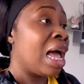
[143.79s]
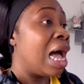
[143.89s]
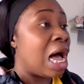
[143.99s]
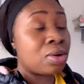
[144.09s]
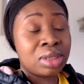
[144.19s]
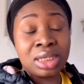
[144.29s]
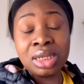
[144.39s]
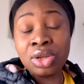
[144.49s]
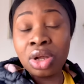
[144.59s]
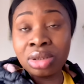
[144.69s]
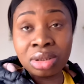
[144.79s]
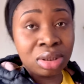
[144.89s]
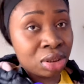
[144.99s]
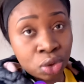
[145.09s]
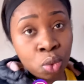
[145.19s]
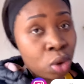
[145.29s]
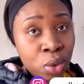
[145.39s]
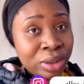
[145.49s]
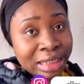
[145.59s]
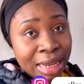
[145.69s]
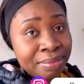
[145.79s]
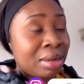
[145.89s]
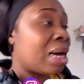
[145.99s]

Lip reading: I will still not work with them.